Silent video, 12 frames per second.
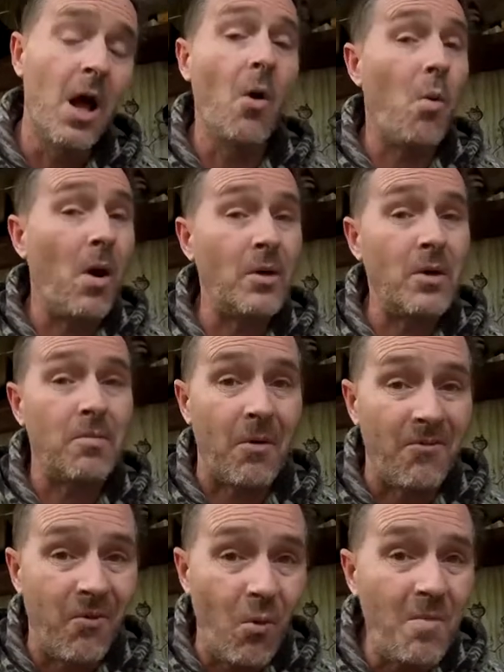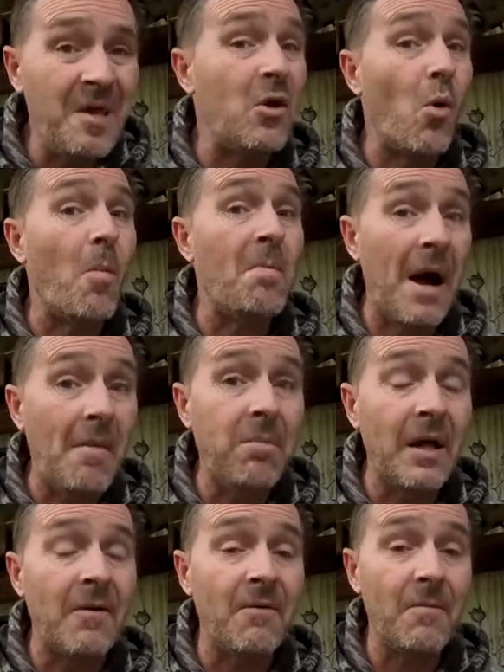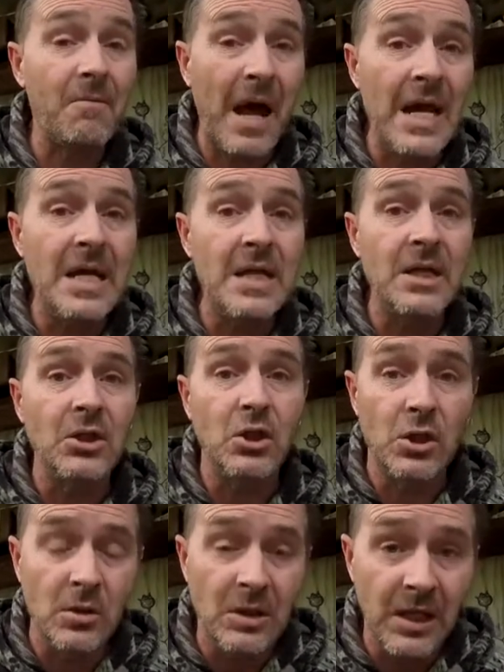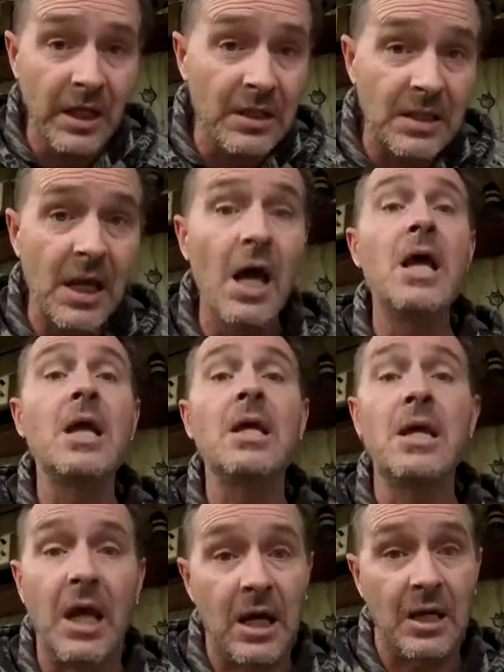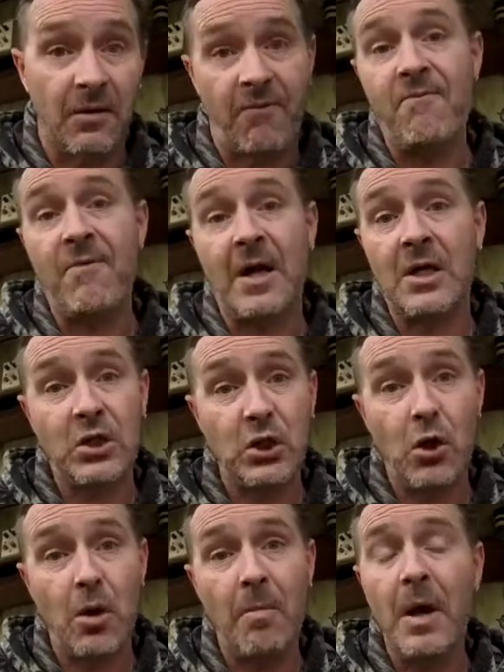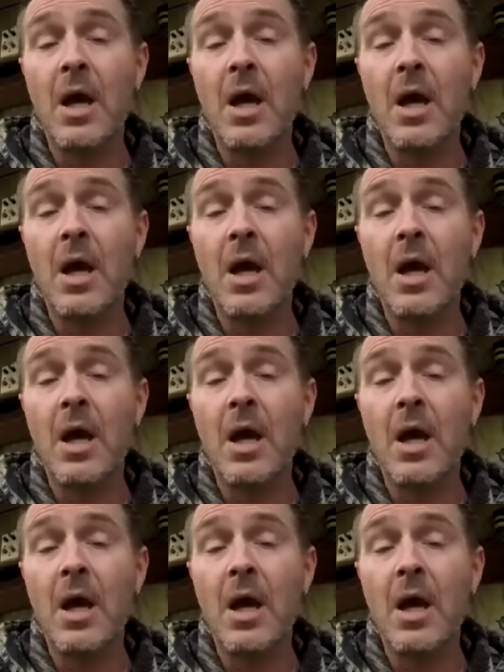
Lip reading: while you're performing your public paid duties, get a different fucking job.